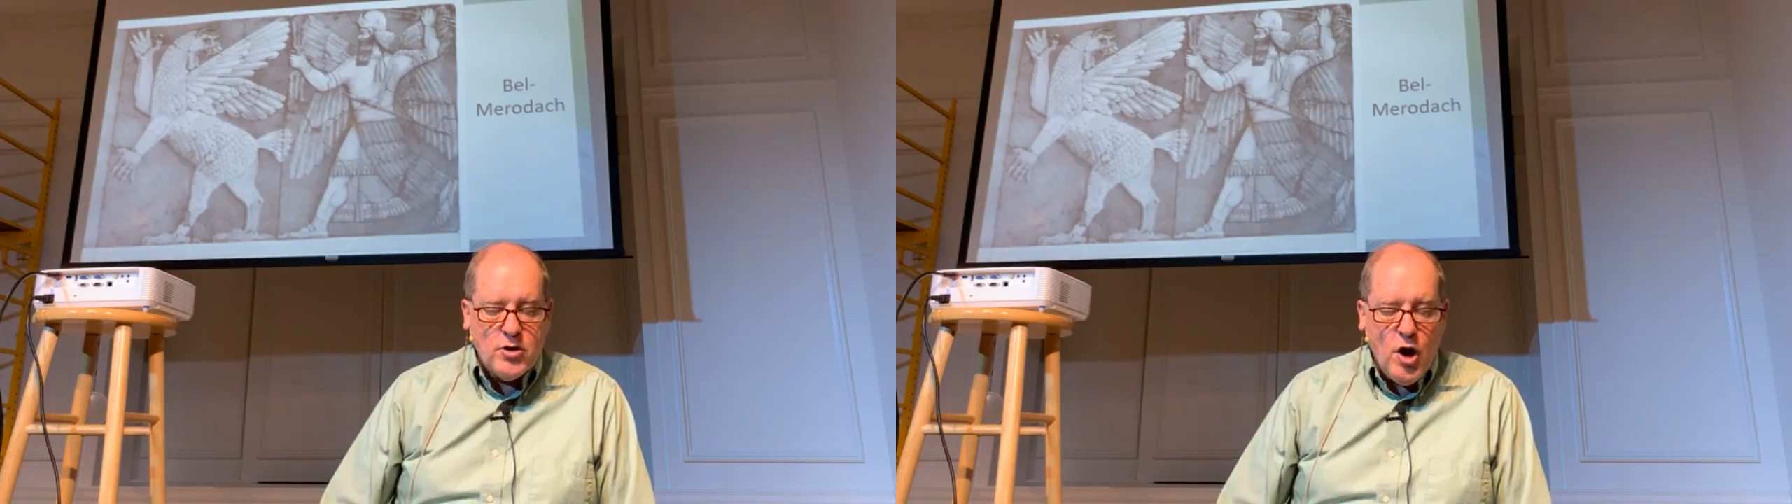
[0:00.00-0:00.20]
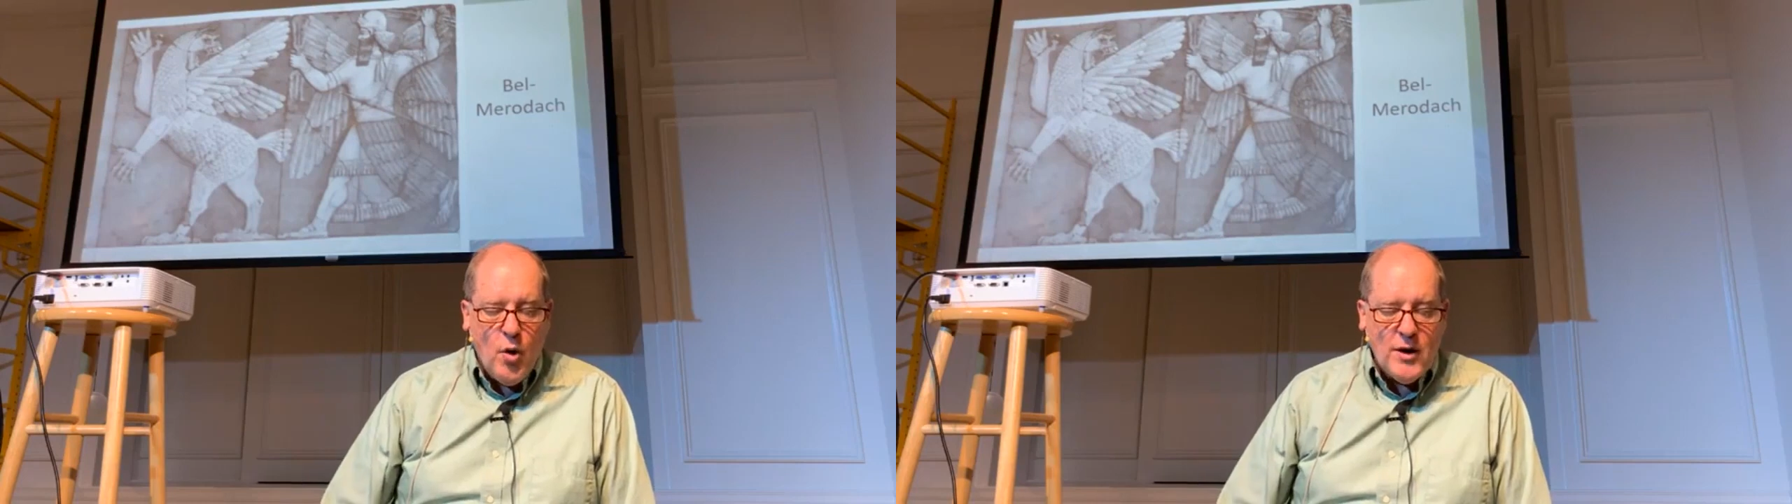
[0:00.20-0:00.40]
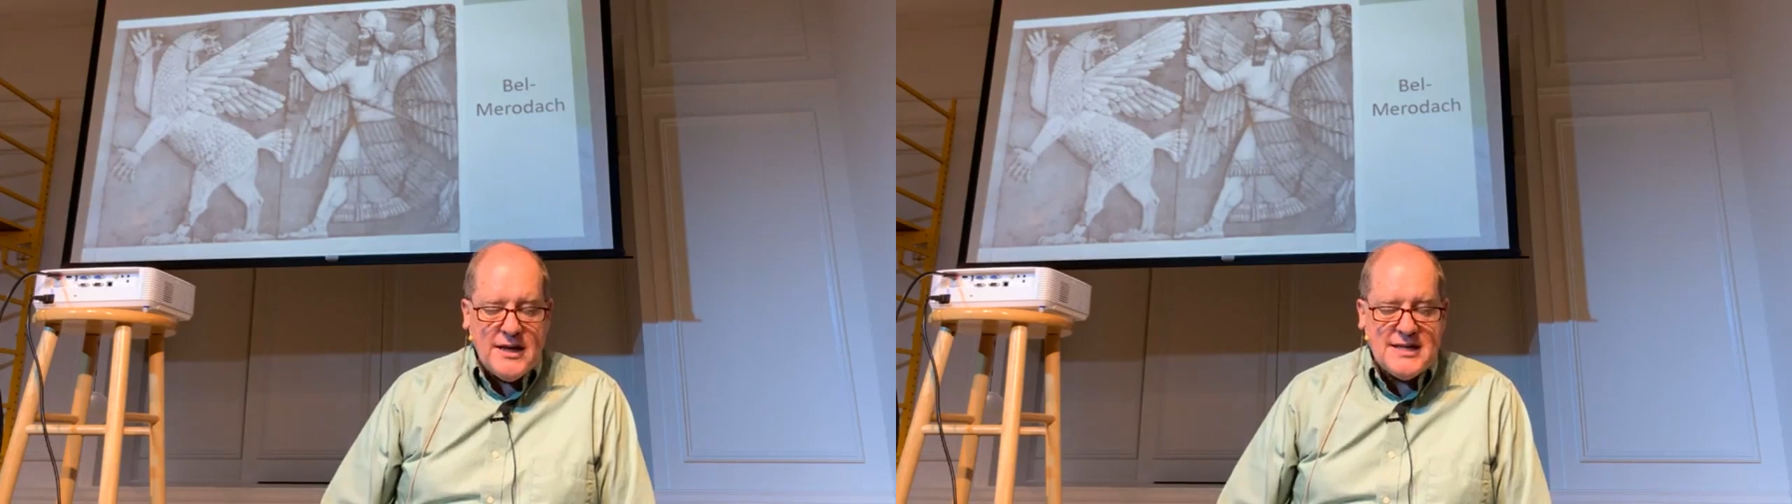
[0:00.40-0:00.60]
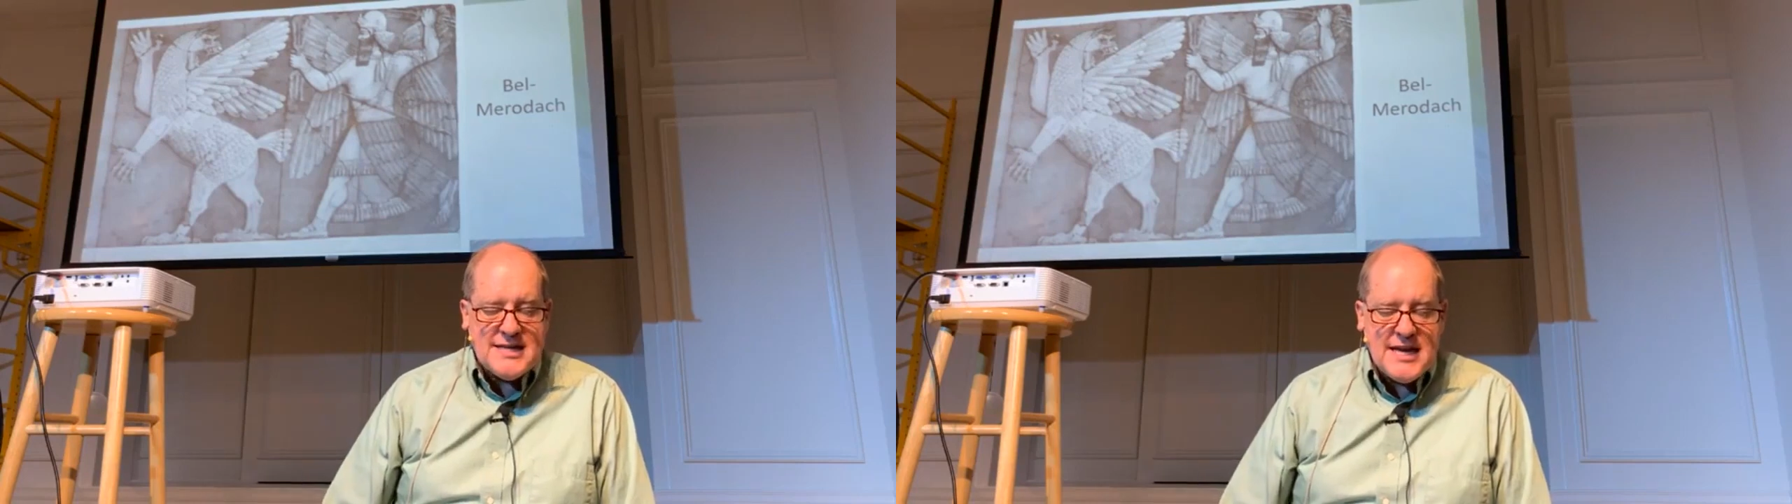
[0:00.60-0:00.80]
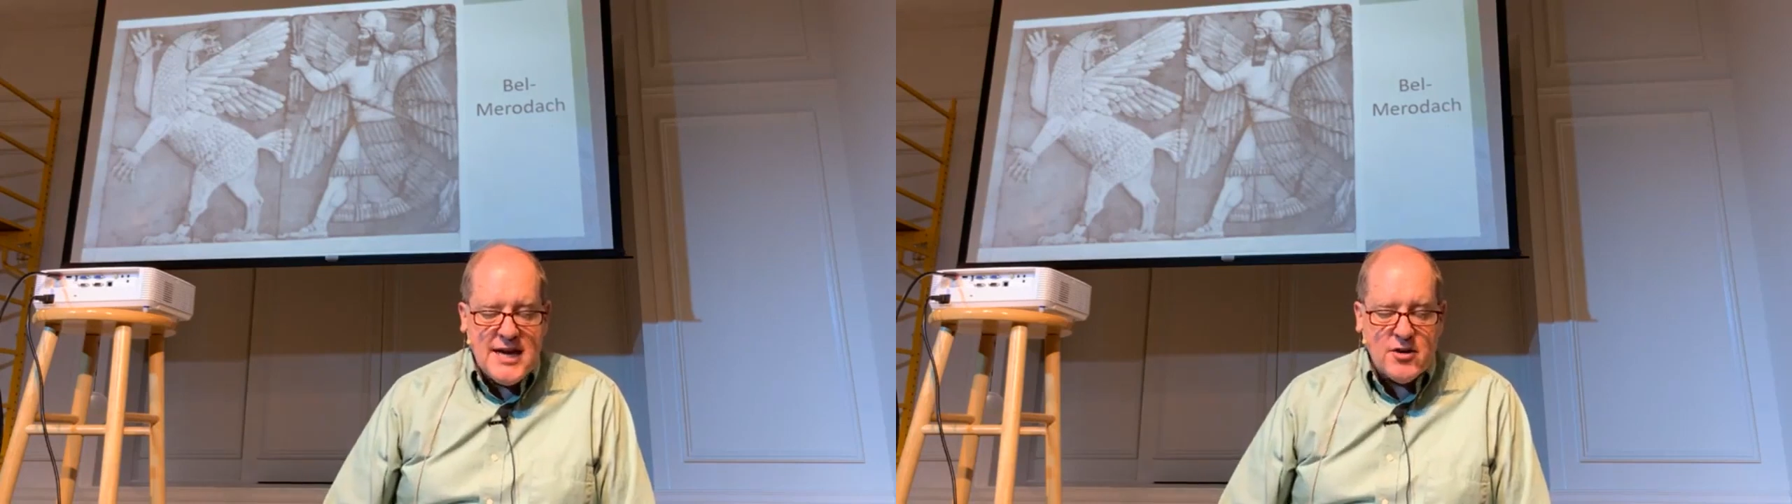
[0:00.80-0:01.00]
go
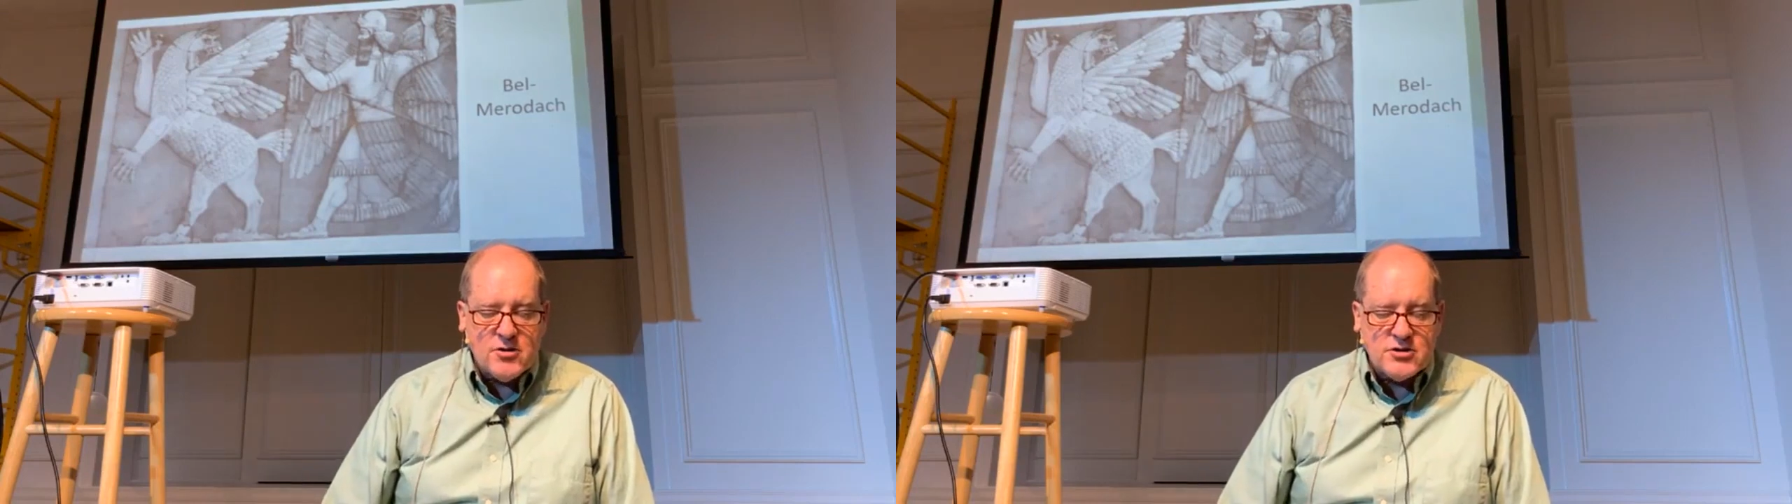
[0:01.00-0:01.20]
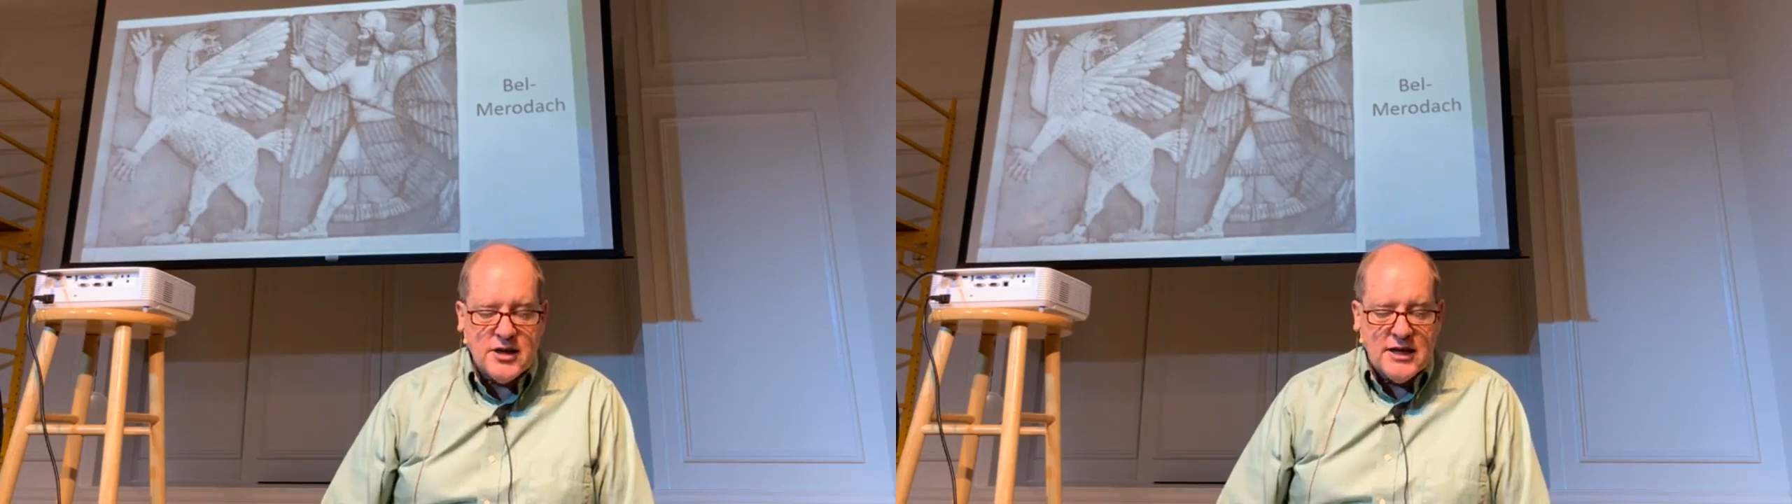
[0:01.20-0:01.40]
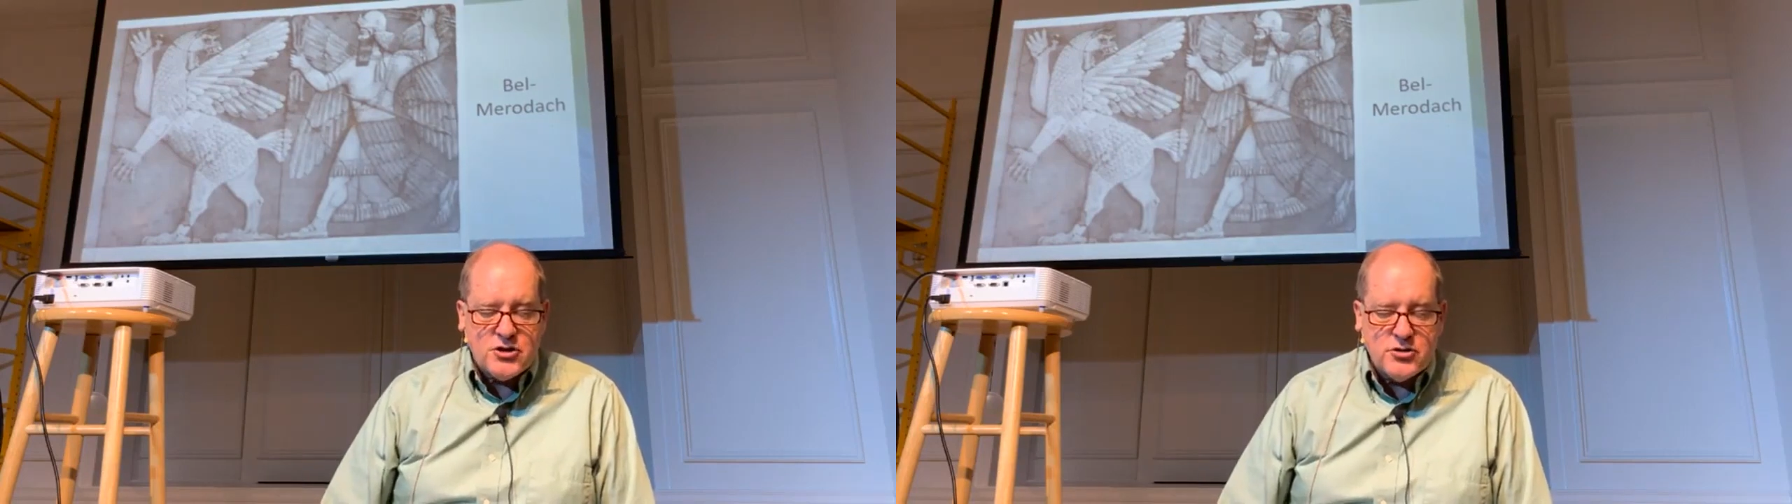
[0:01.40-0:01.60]
in tears